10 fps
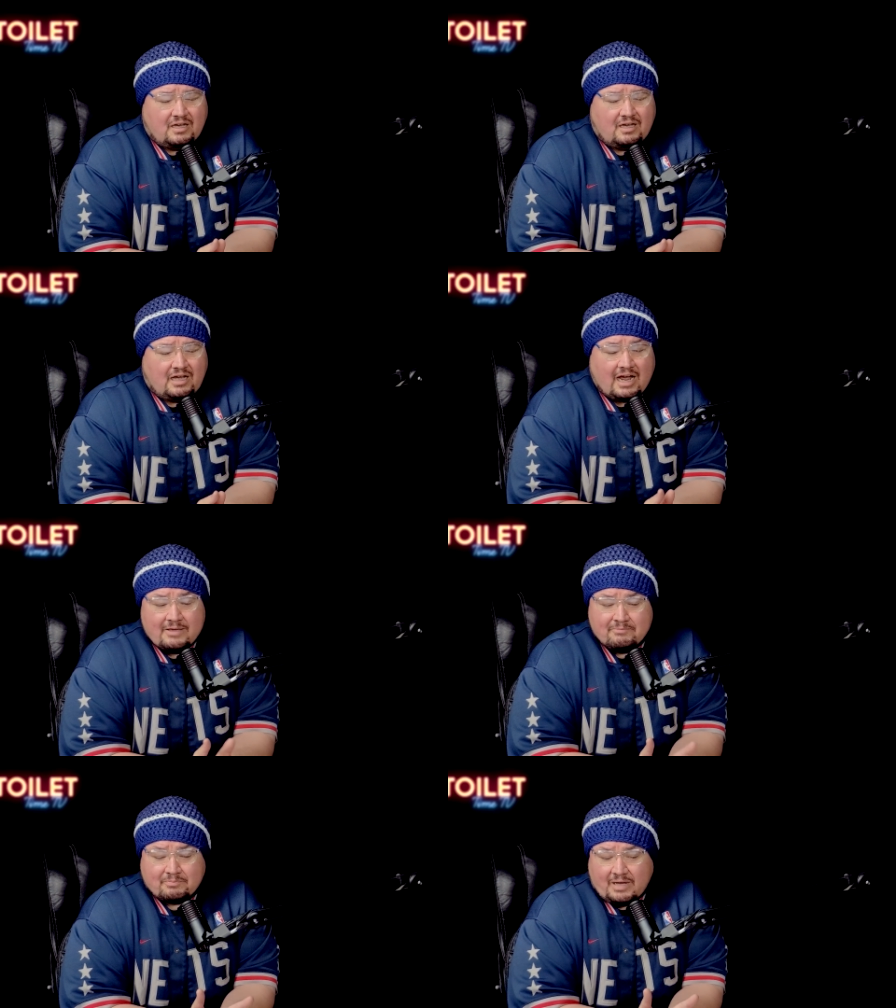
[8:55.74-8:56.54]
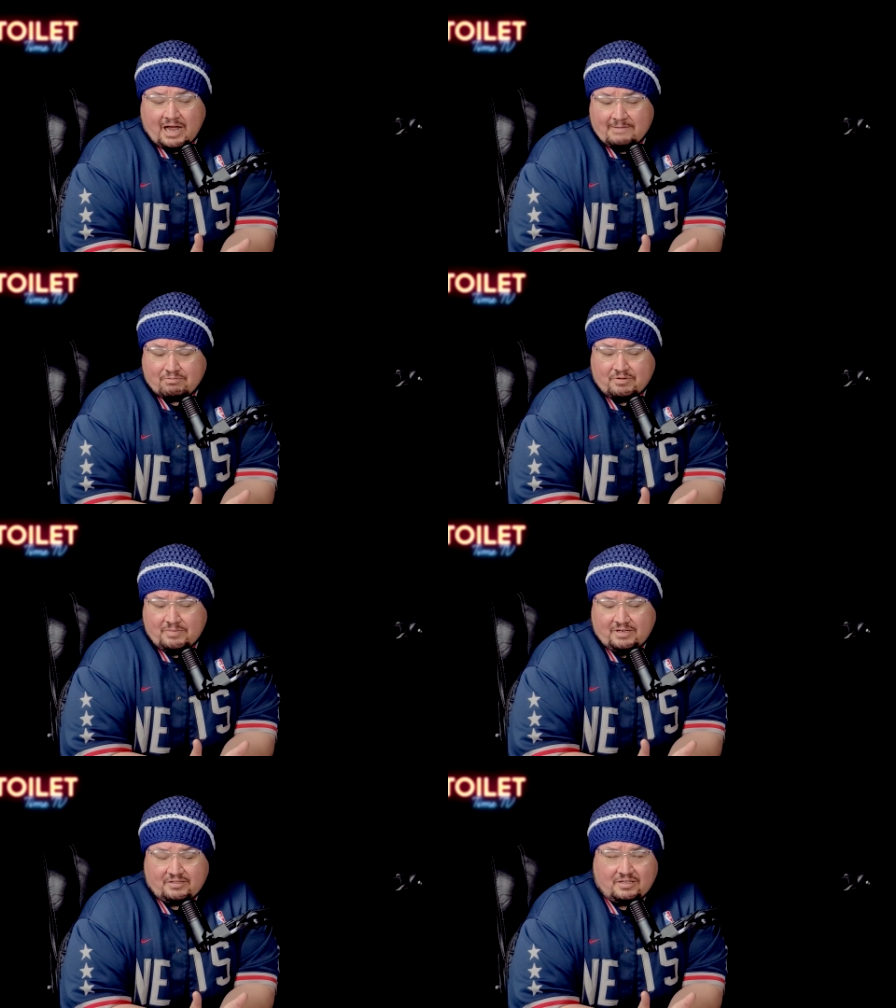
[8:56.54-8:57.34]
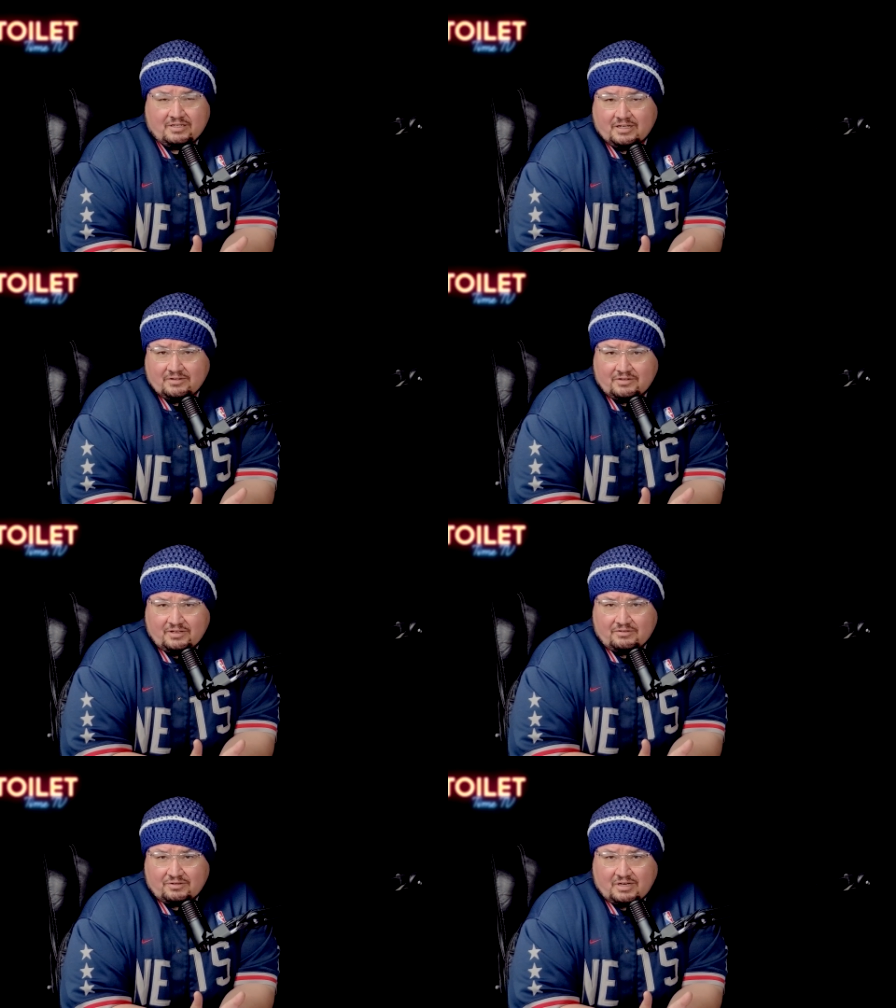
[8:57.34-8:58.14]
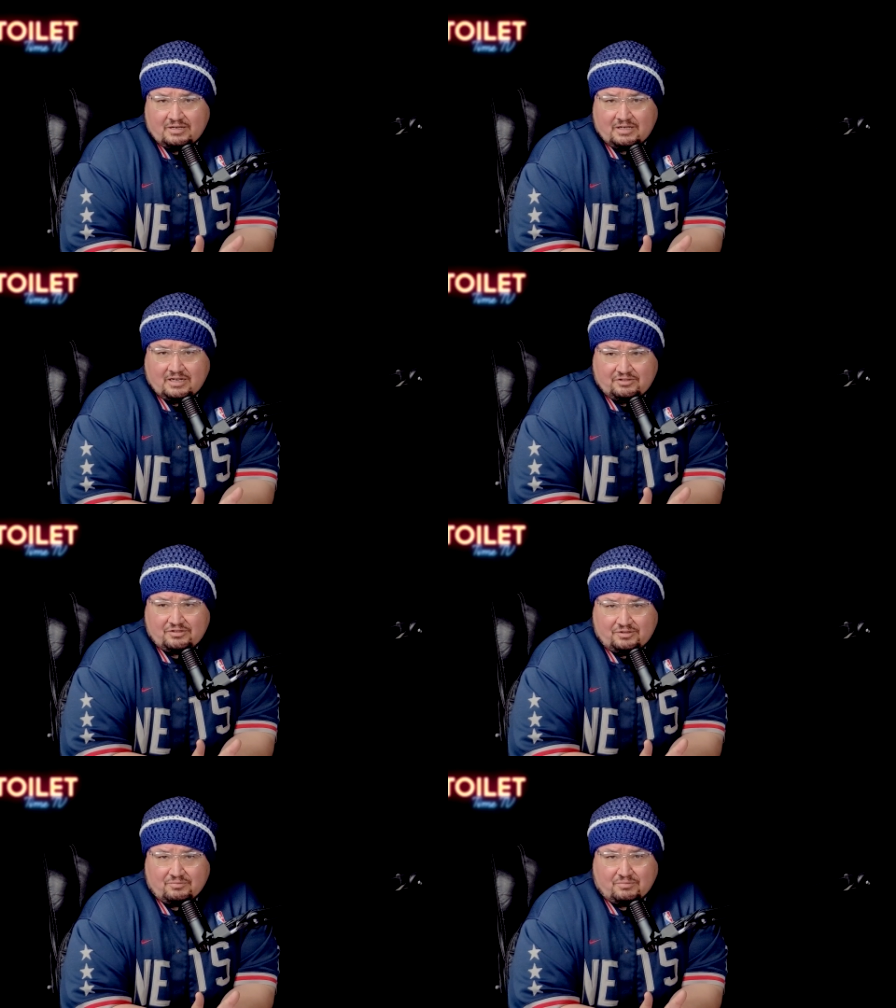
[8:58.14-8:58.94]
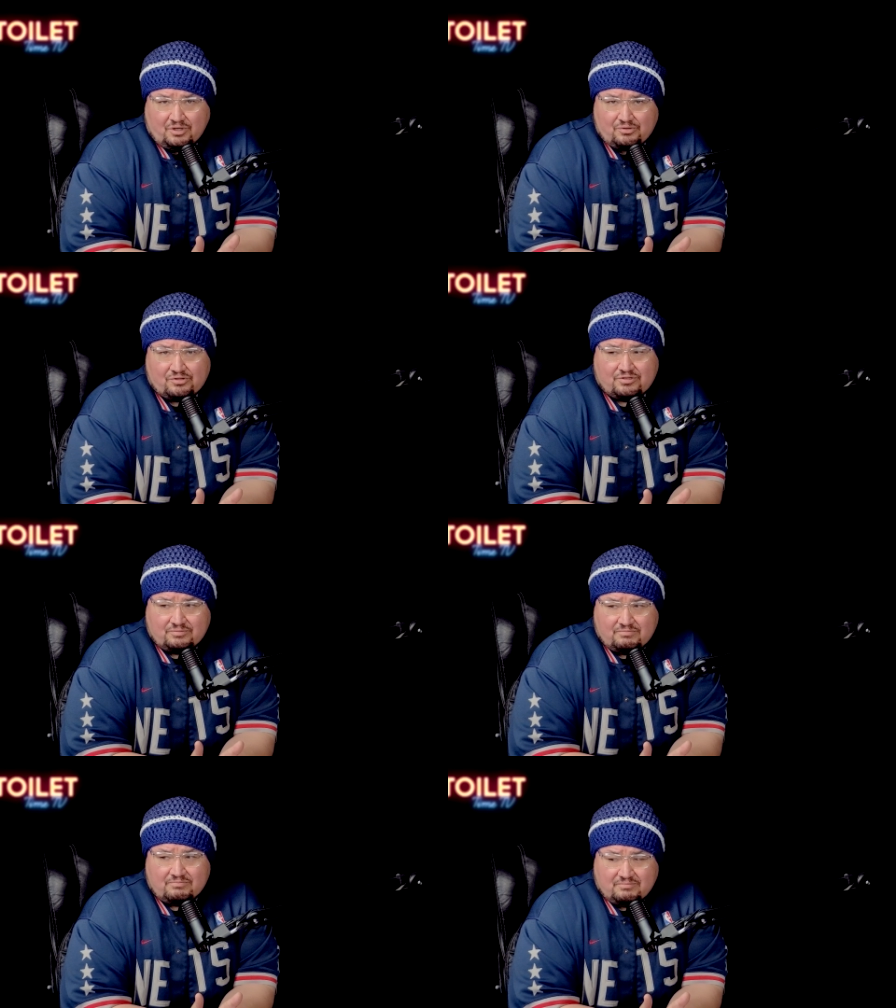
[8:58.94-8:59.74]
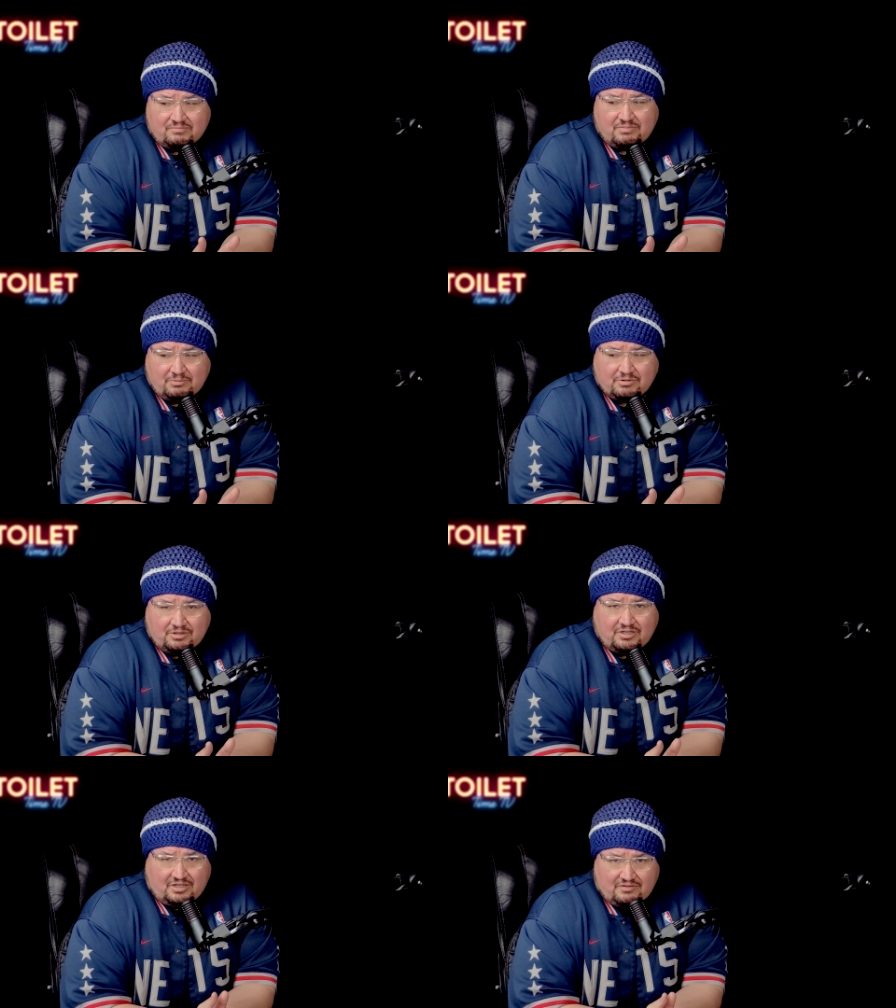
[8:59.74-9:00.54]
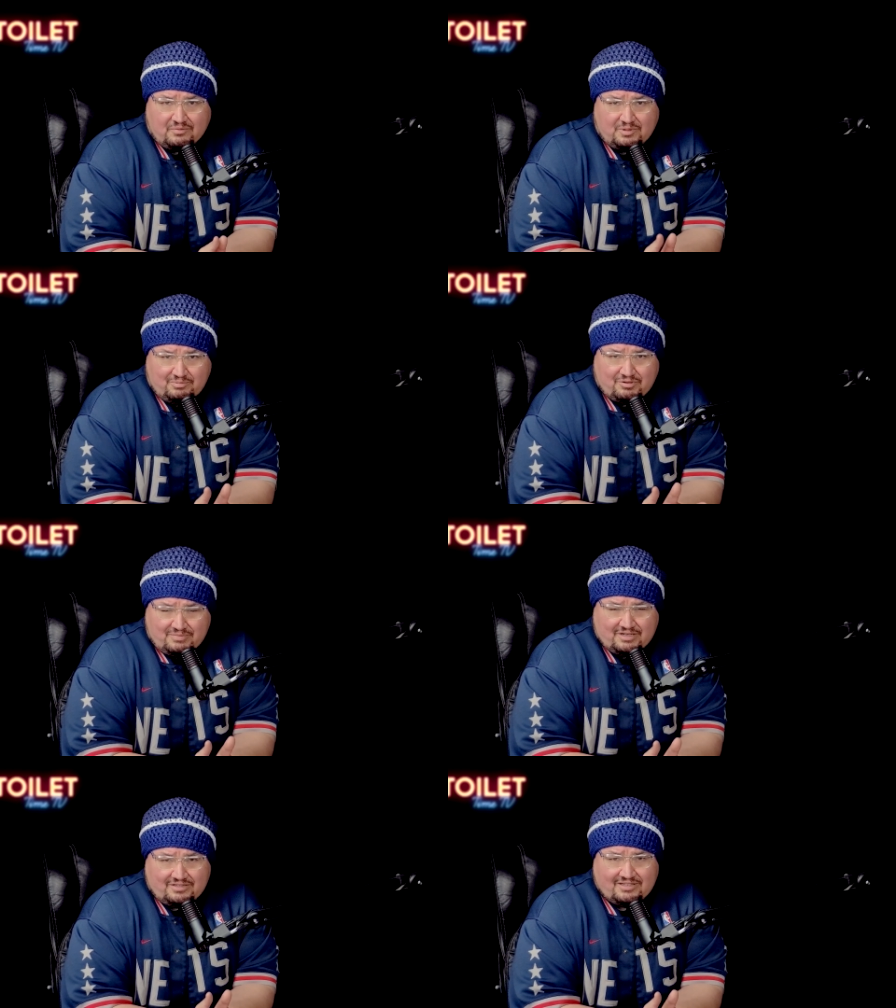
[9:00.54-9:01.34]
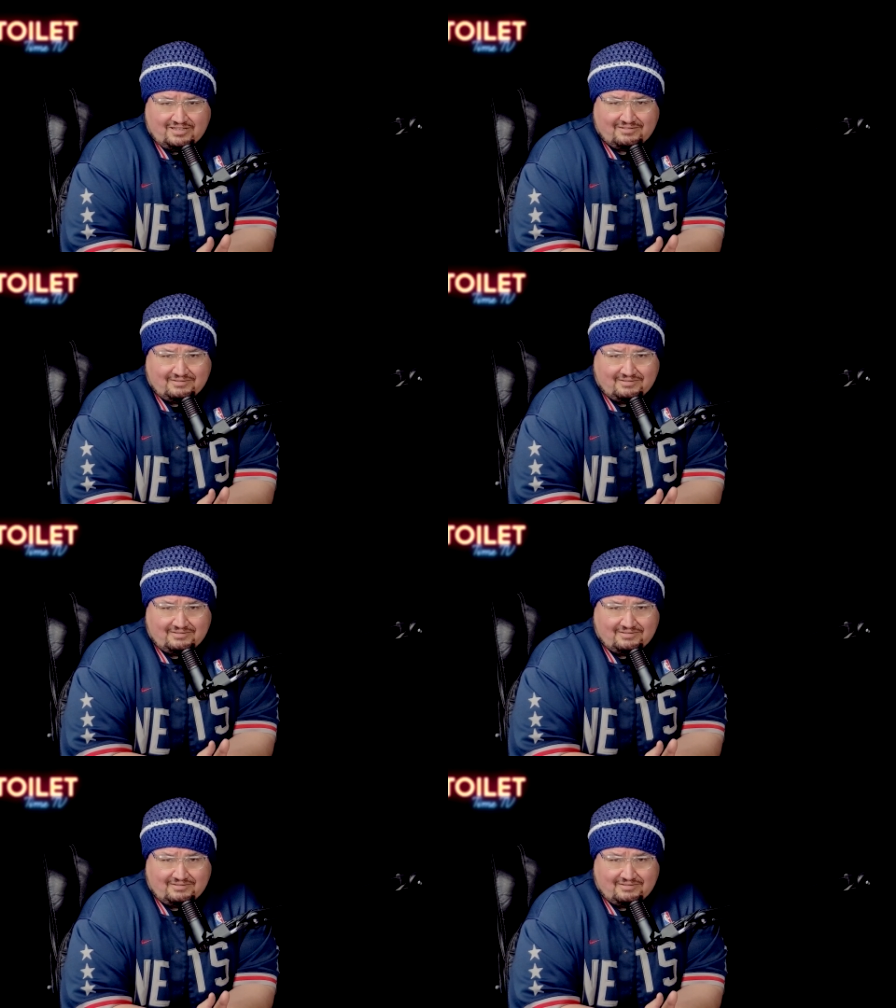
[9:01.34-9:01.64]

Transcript: Uh, I I premeditate a lot of things, so I, I assume most people in the government premeditate